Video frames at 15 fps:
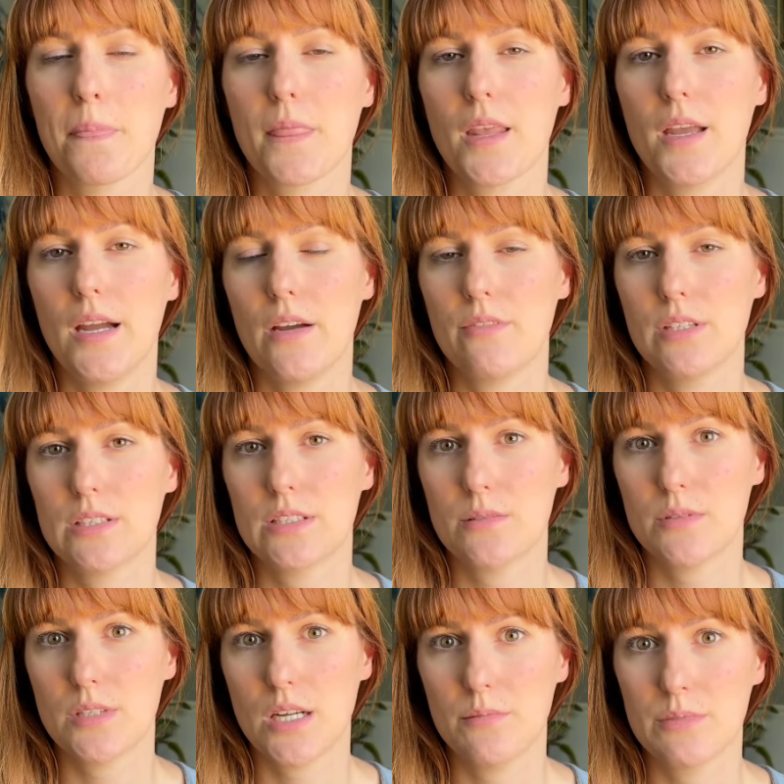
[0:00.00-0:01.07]
I have this
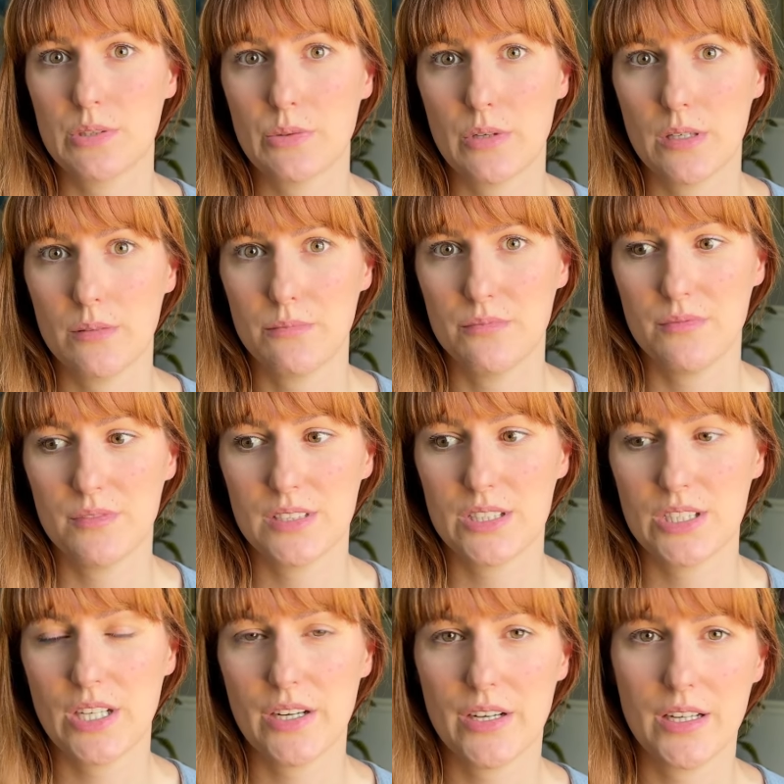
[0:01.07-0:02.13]
sometimes where I'm
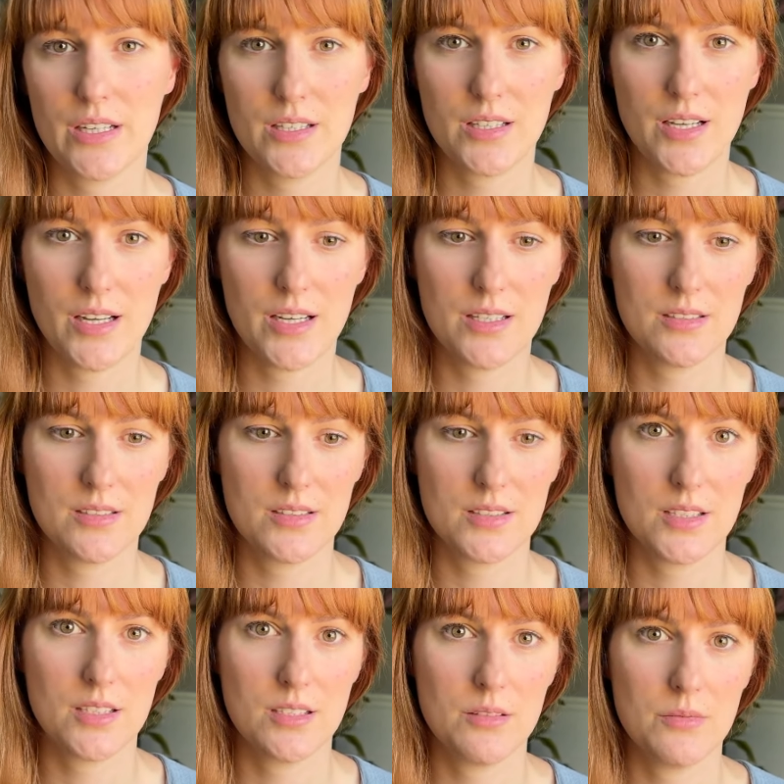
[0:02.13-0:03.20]
sharing and
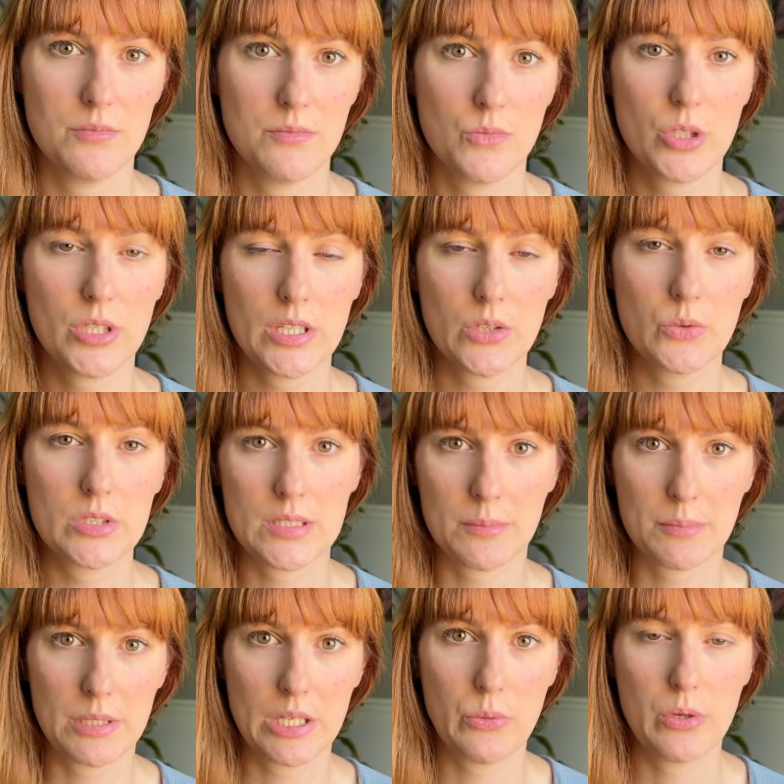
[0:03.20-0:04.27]
um, working with
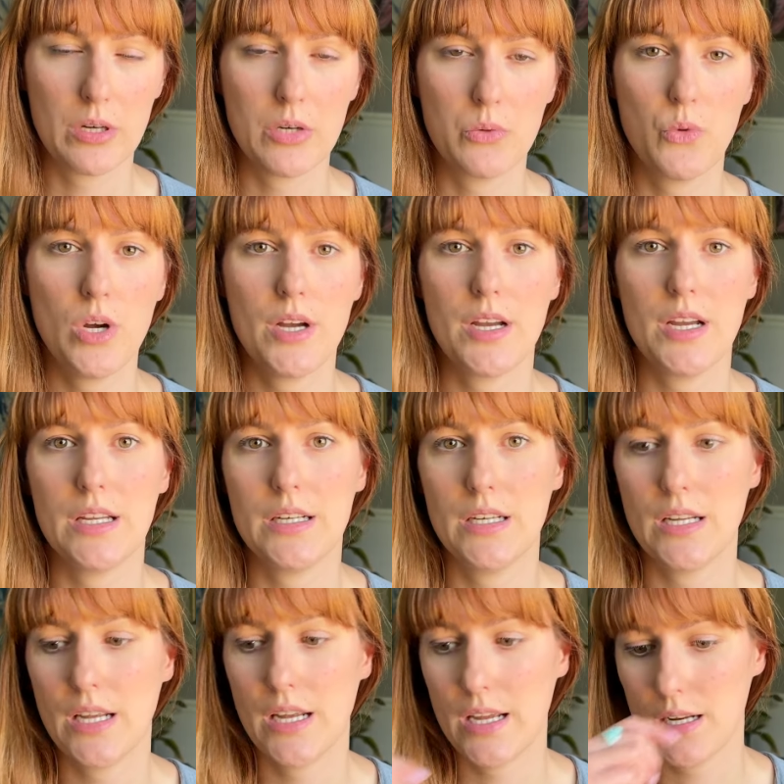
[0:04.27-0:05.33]
somebody one on one,
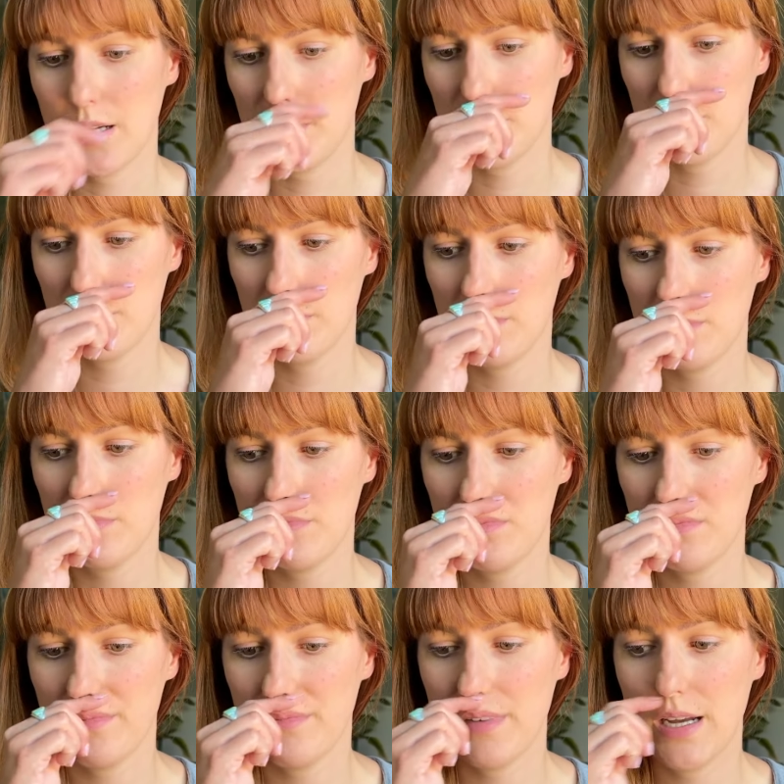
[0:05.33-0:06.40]
and I'm
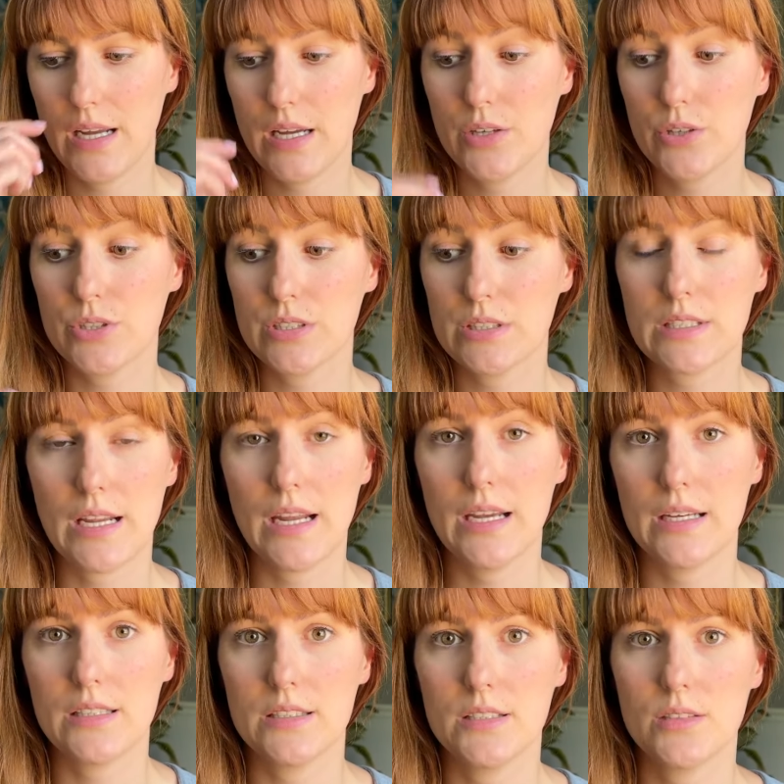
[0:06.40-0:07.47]
I
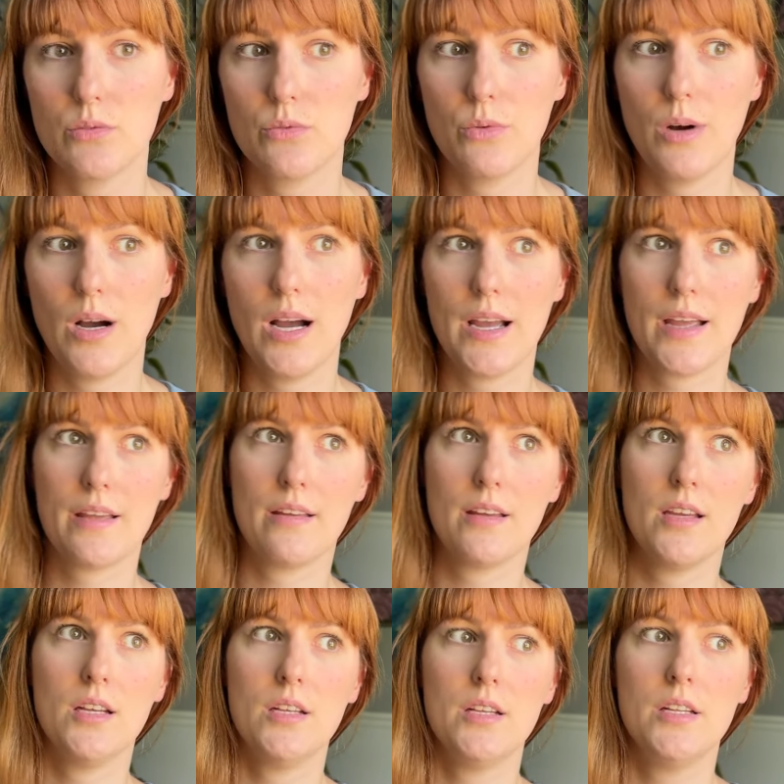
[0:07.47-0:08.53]
understand why
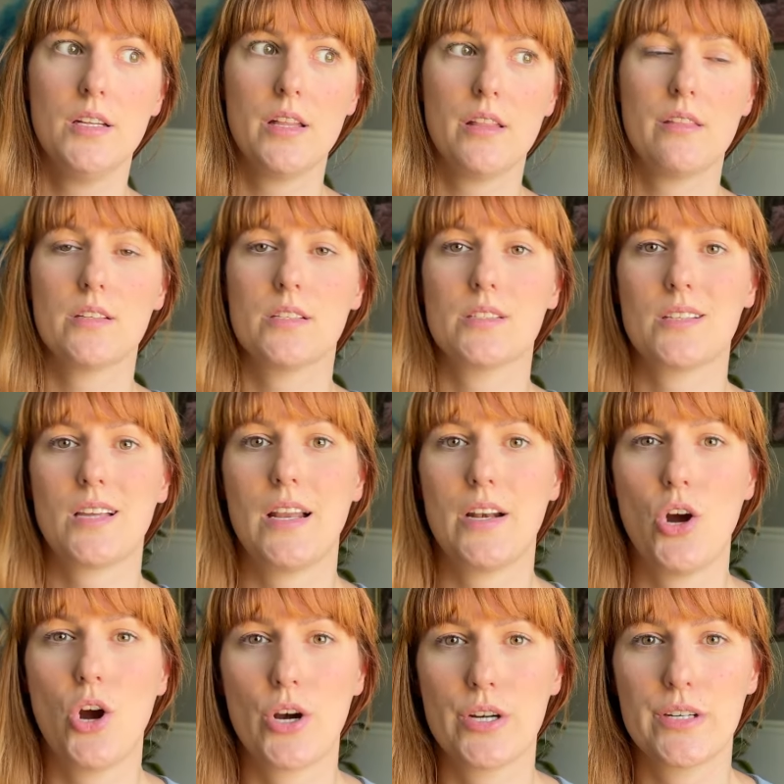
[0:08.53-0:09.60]
this is kind of
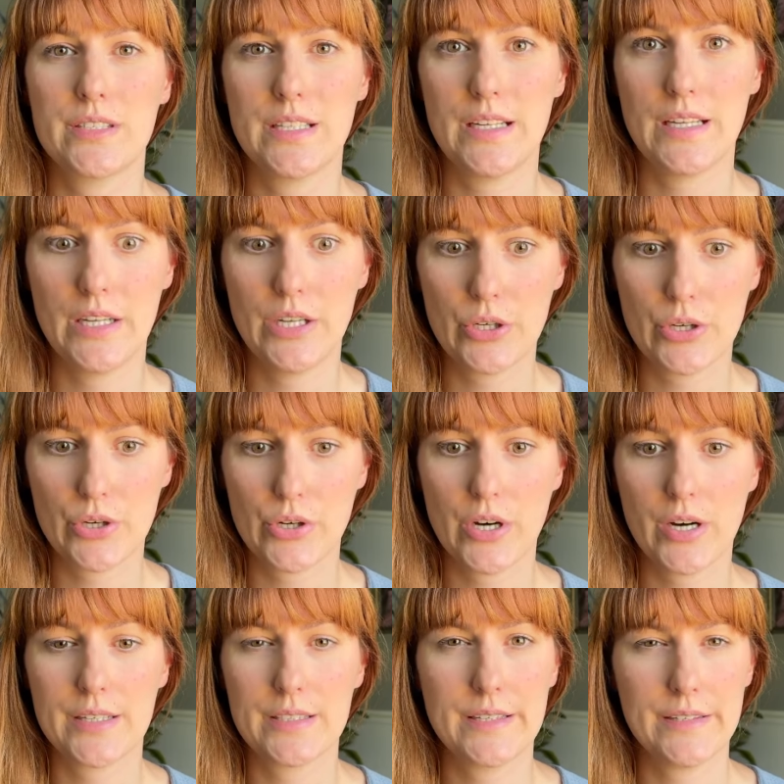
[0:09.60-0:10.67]
hard to hear or
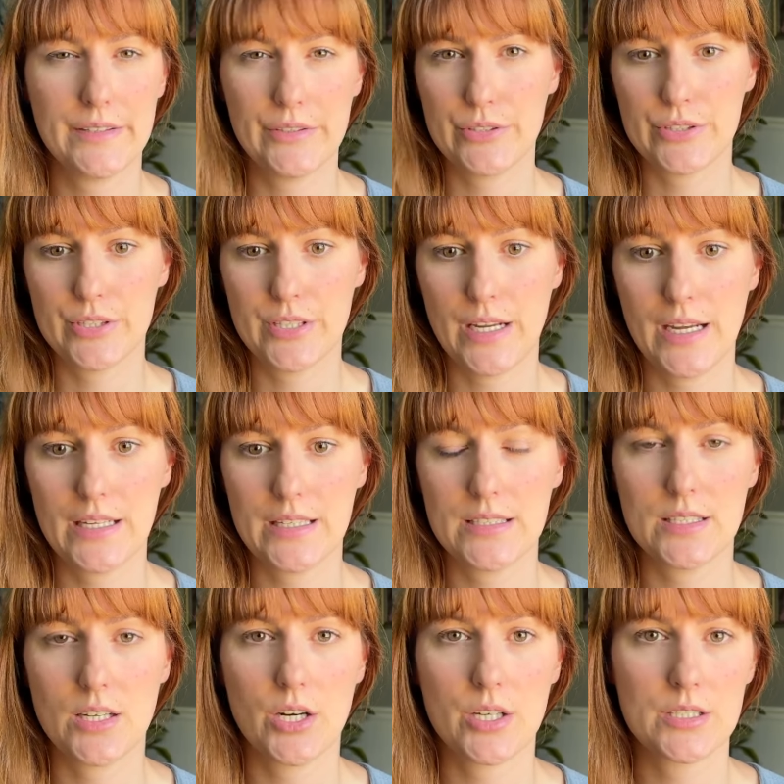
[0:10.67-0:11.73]
hard to understand,
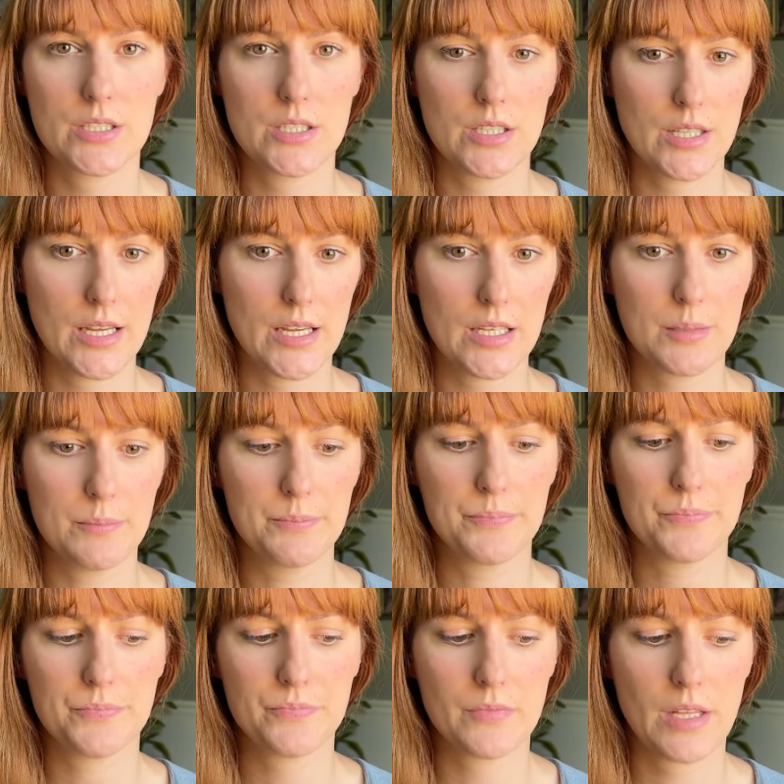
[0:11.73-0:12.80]
hard to like,
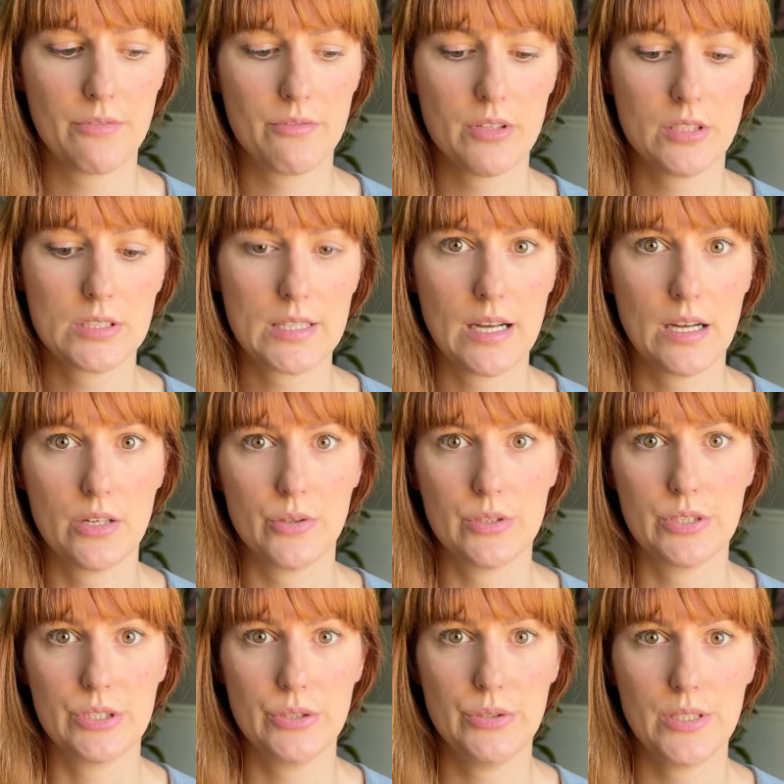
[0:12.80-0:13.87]
it feels
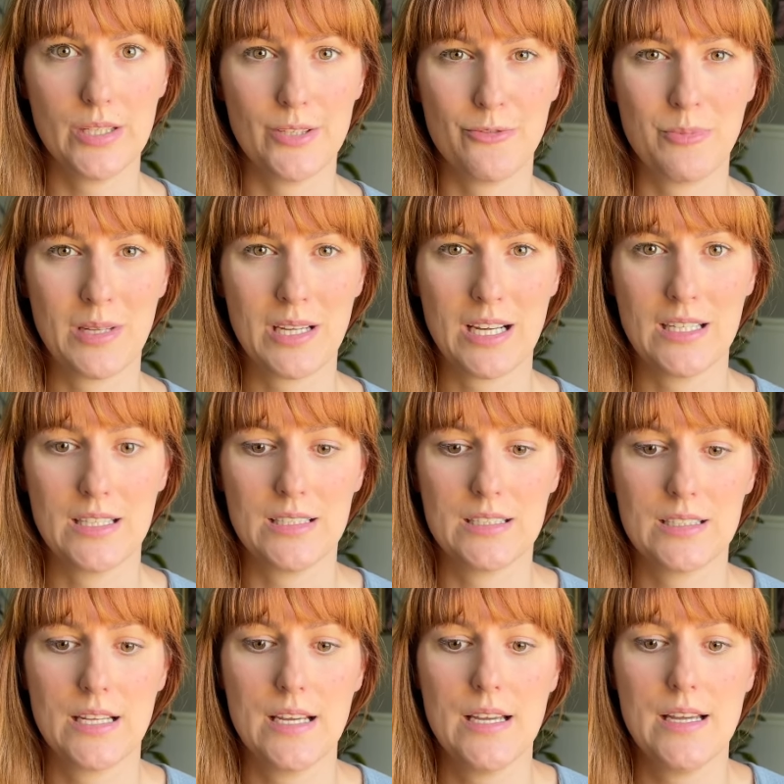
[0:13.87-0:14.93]
counterintuitive because
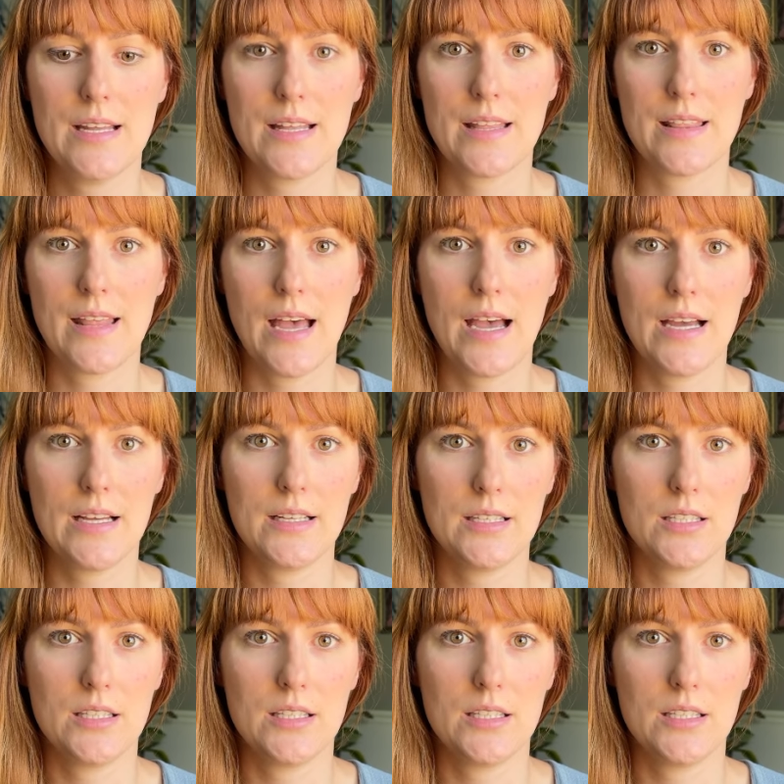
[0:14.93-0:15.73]
that